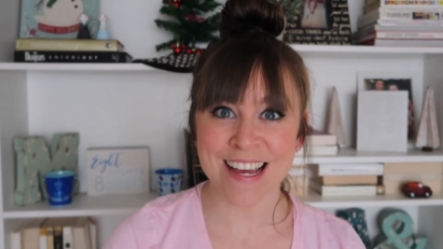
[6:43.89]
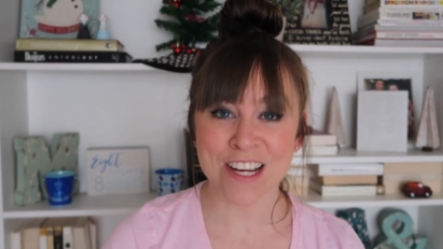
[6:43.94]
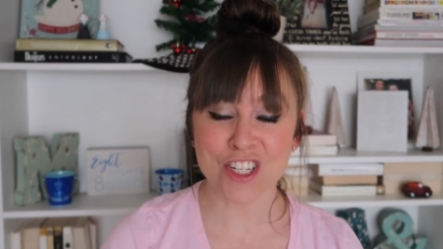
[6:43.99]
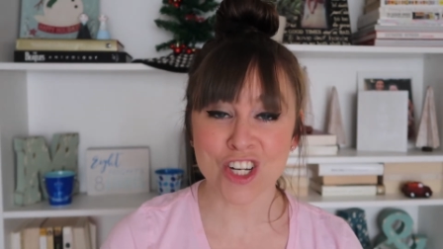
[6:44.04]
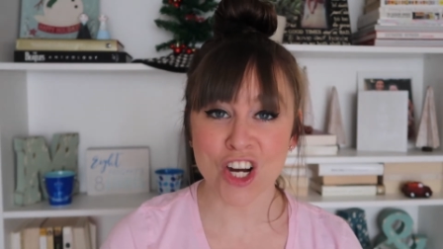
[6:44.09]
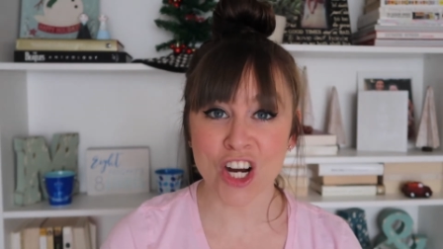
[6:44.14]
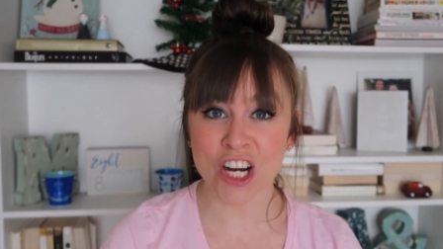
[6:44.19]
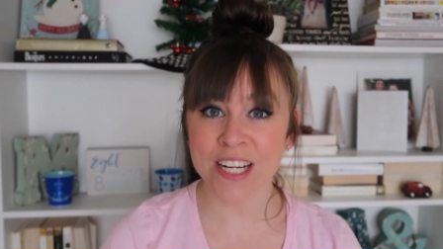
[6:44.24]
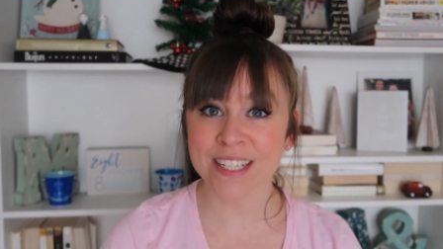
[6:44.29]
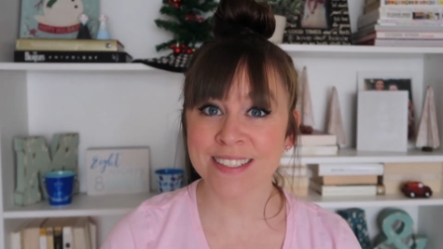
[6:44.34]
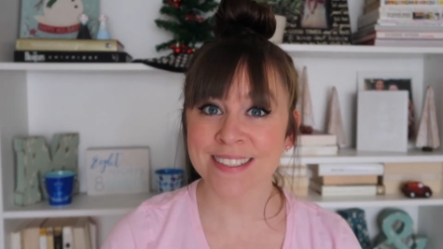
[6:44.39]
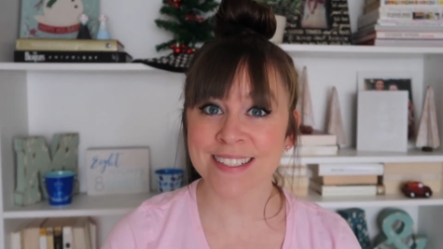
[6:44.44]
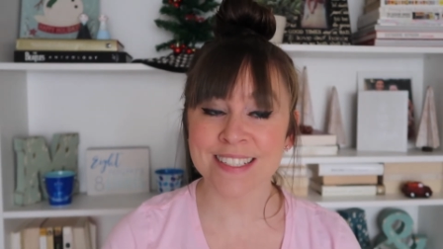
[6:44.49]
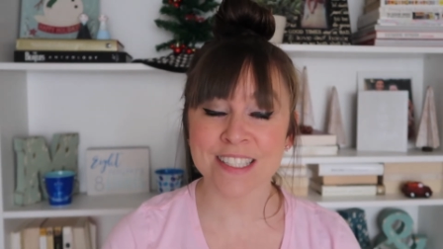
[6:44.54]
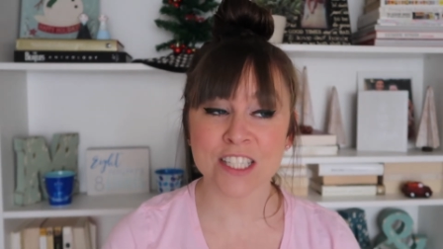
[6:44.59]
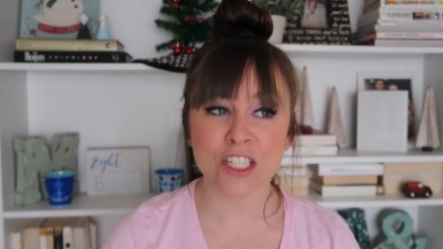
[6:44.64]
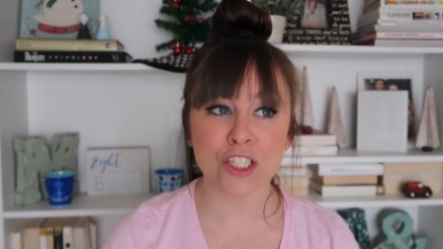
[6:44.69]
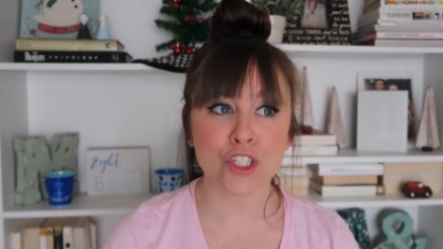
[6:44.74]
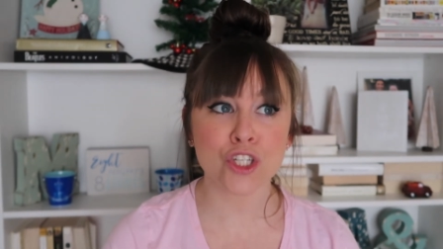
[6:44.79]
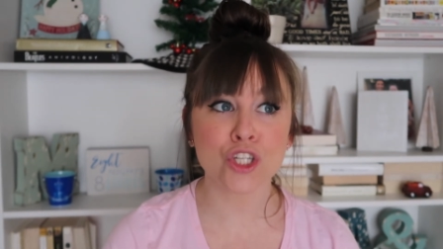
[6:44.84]
Target does
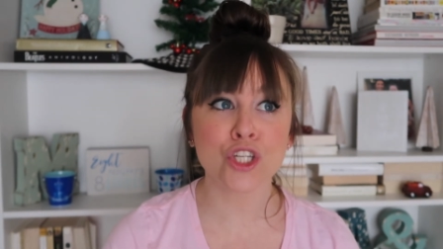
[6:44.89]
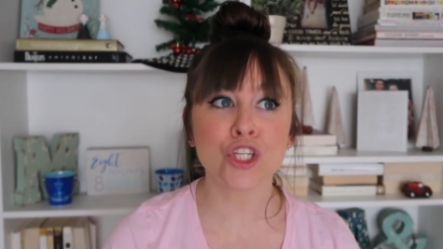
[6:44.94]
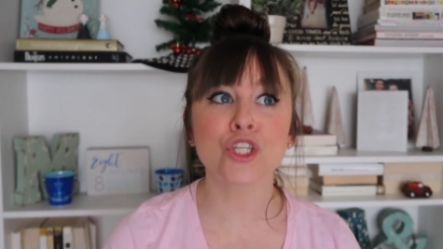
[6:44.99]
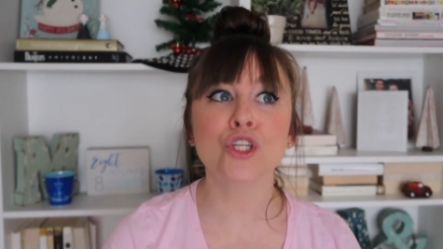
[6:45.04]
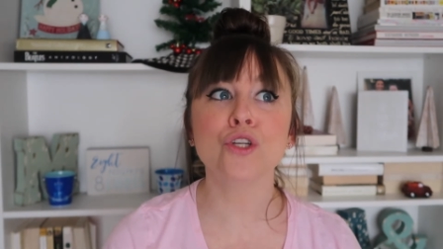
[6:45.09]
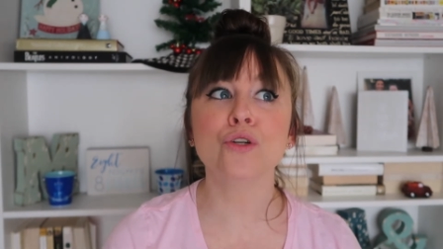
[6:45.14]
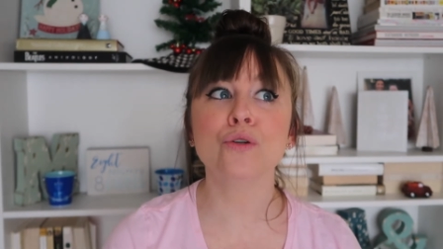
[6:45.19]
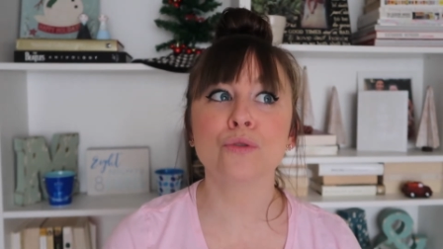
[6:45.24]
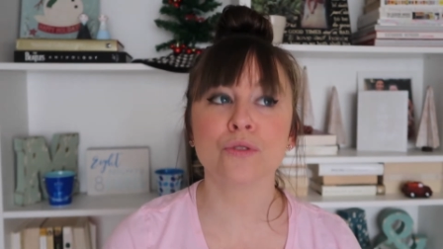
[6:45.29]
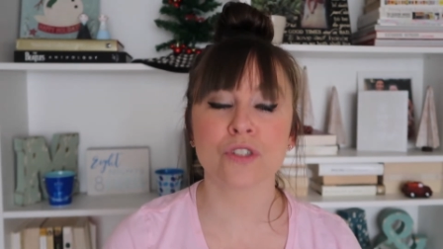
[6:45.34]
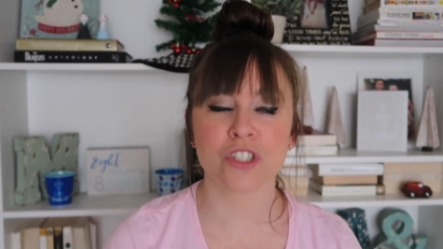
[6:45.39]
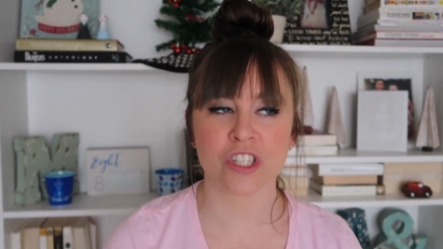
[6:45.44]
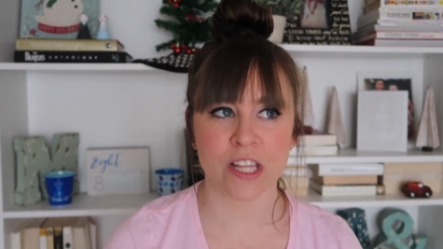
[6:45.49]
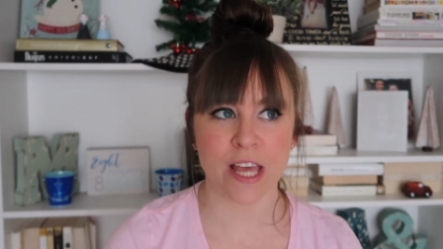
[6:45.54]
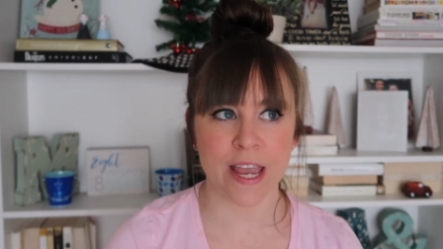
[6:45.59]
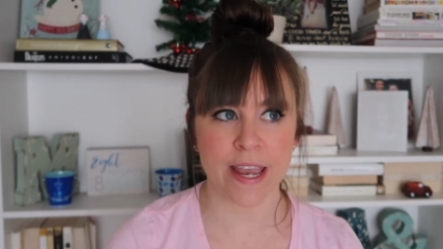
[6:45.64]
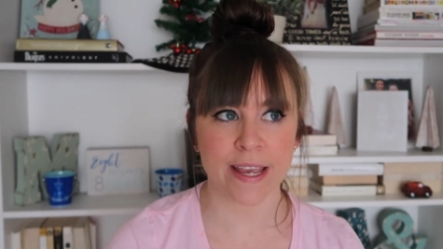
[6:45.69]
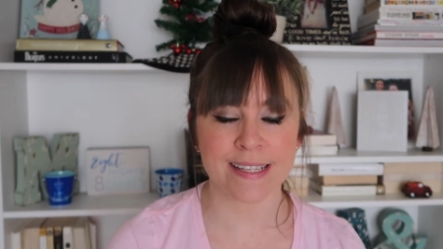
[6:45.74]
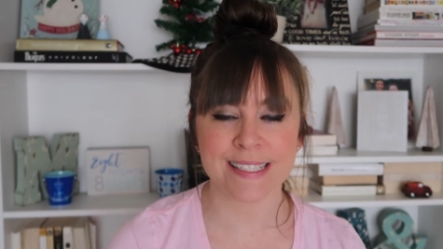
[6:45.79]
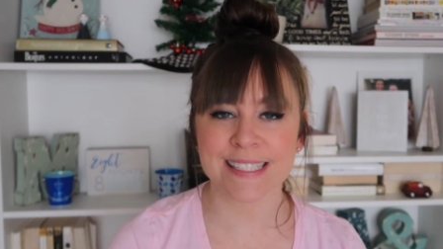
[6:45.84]
this huge
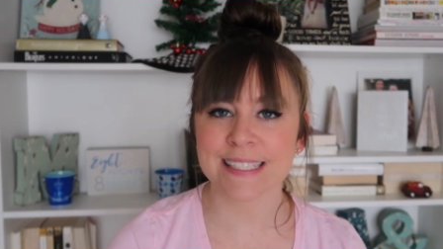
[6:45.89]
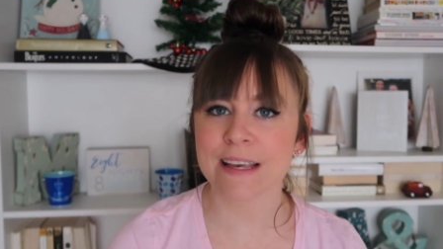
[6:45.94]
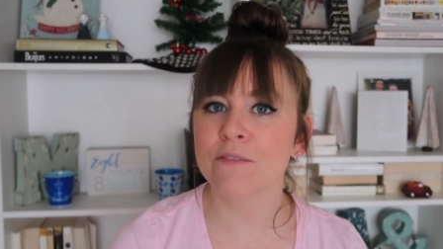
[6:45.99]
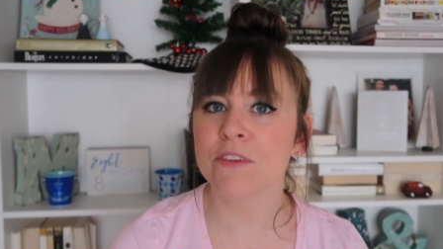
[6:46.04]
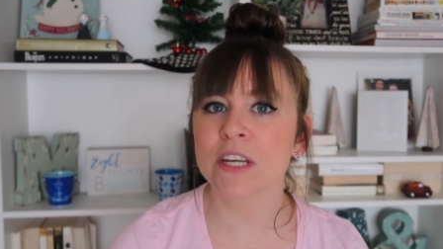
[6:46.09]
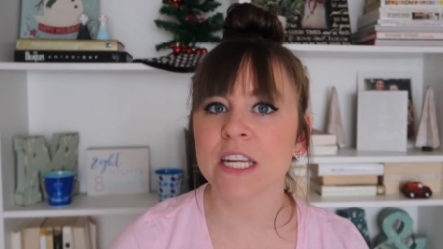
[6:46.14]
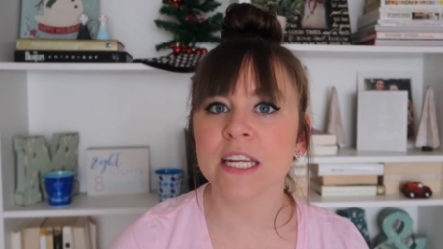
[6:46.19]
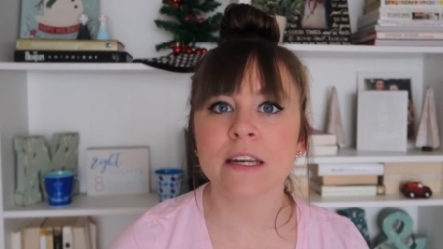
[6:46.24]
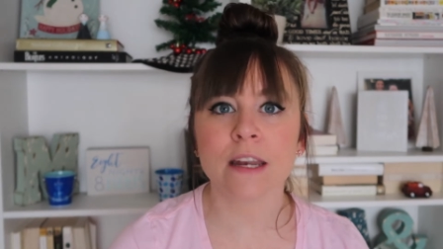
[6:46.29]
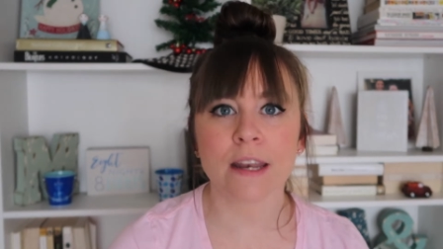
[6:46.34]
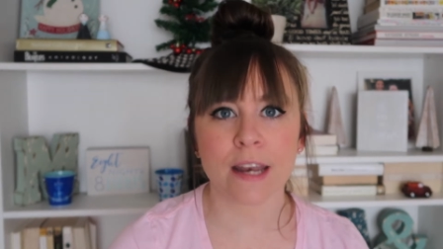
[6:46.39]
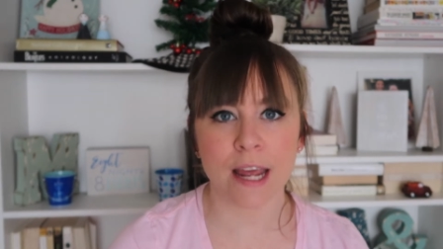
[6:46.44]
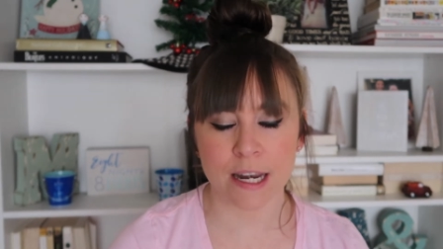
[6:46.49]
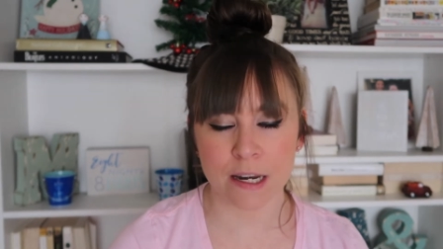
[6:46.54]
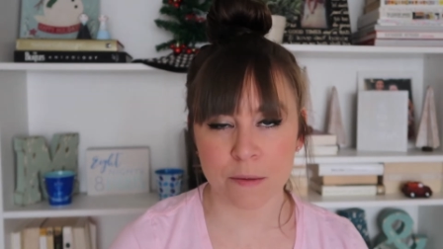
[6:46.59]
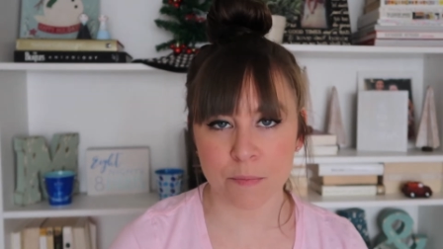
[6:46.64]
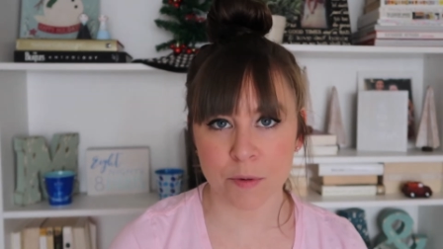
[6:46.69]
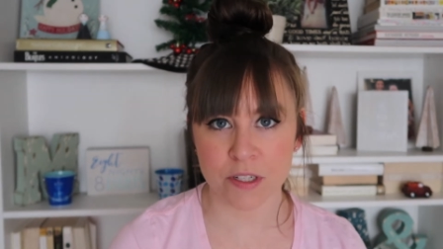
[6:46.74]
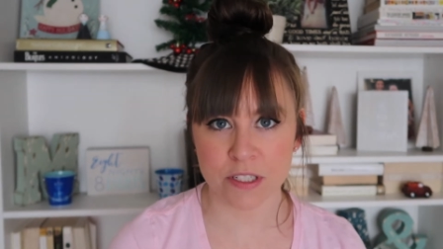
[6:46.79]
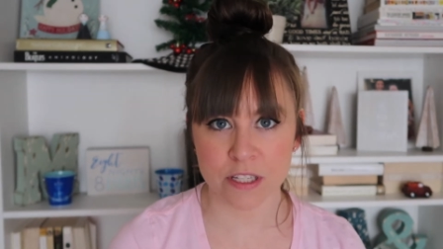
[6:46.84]
like 70 to
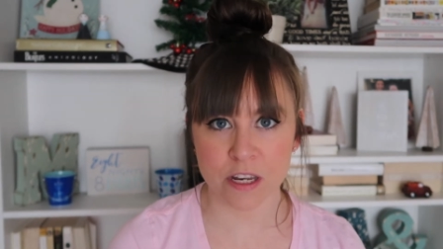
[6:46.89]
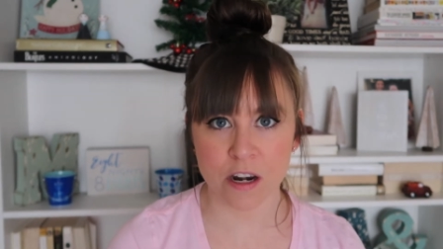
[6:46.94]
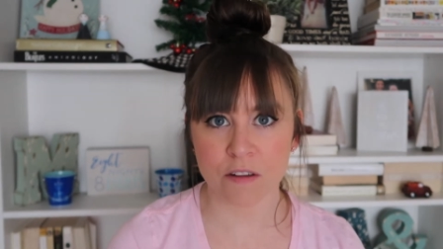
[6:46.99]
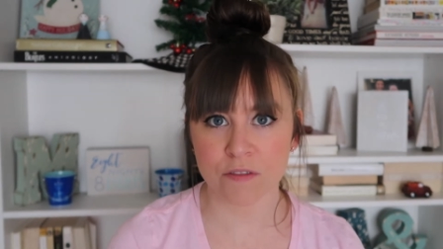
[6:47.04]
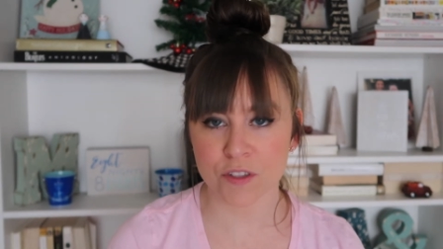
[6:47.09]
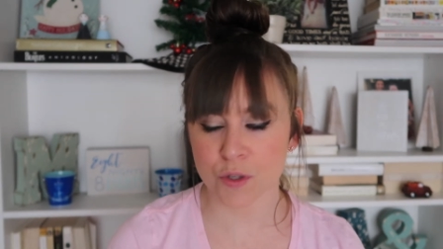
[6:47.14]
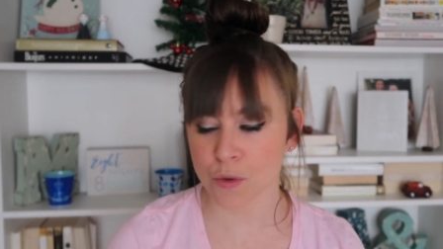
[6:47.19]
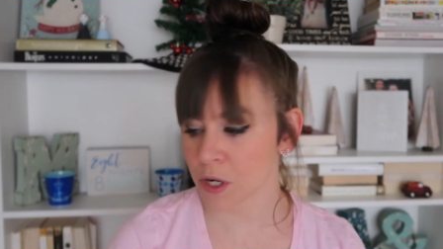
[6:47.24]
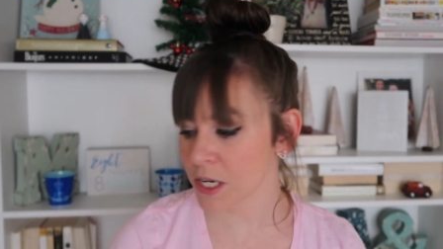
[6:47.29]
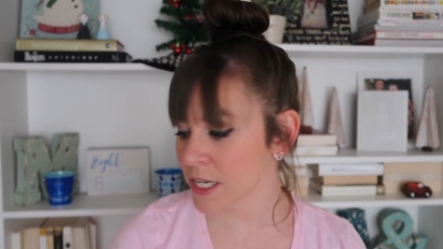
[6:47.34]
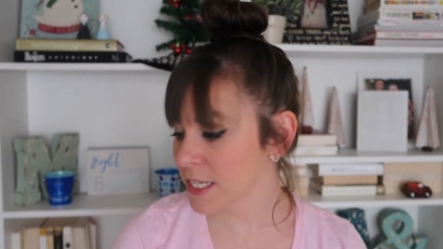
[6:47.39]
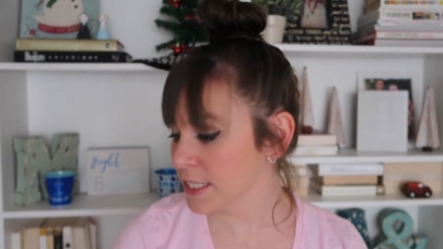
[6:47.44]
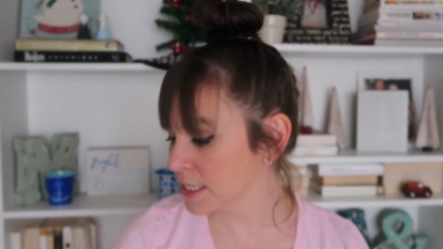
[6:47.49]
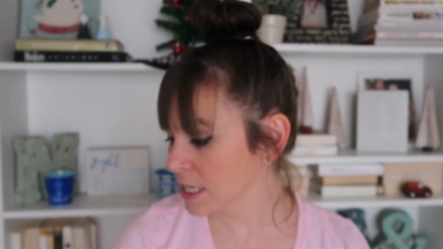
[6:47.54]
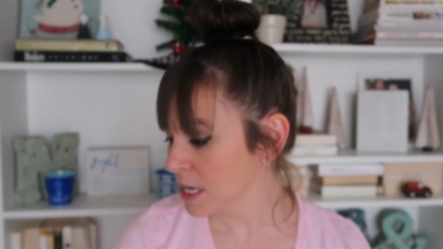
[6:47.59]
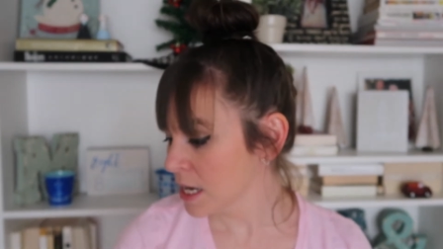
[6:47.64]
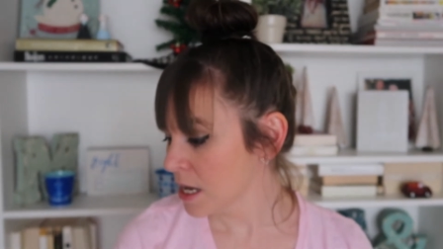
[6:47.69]
90% off toys.